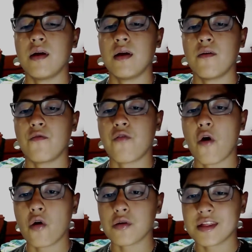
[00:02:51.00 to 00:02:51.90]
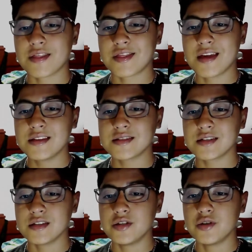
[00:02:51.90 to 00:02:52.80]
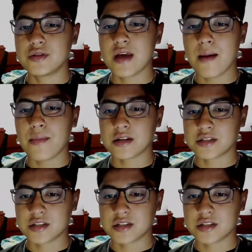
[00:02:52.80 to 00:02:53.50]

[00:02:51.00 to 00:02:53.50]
for the things you damaged